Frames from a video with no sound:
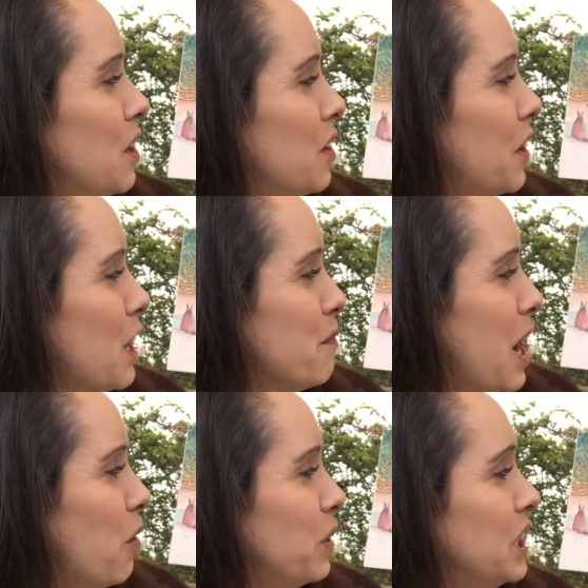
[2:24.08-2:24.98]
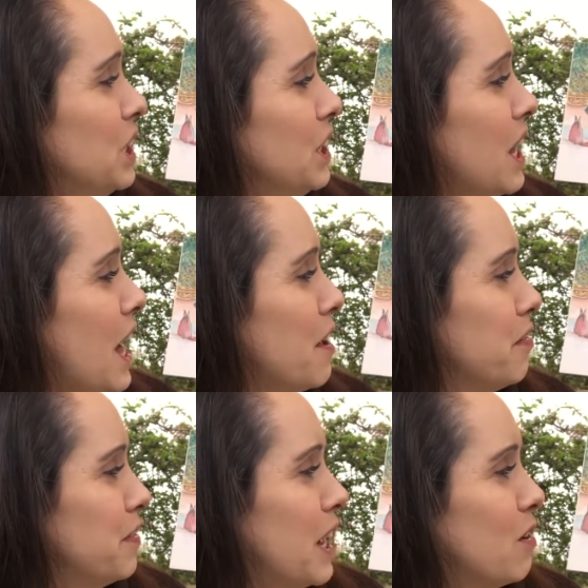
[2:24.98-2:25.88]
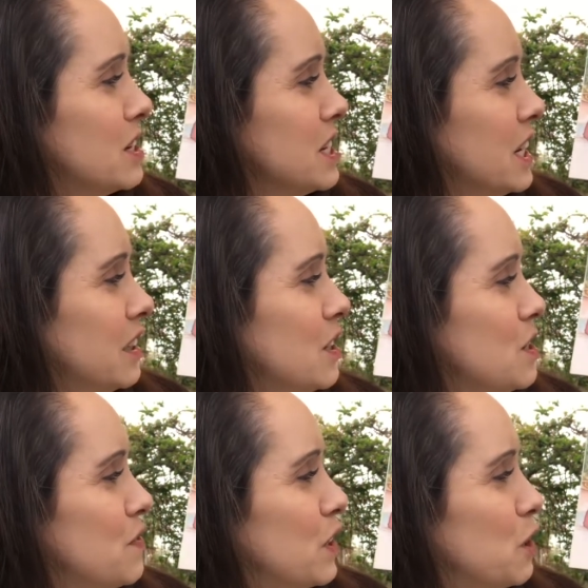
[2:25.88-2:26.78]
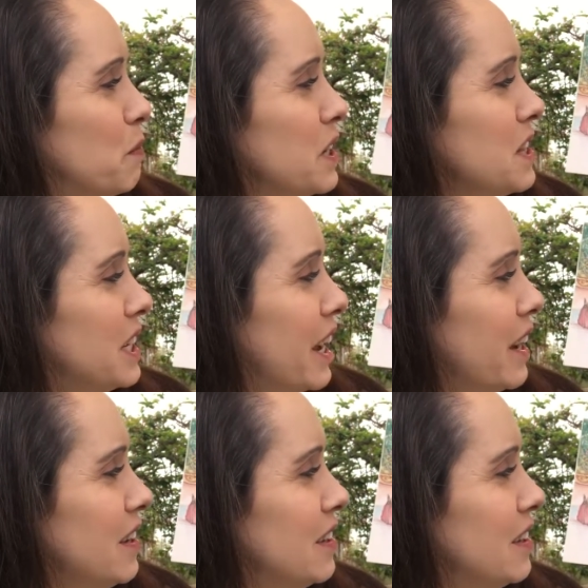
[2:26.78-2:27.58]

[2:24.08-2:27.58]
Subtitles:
Grandma would love flowers like those for her birthday.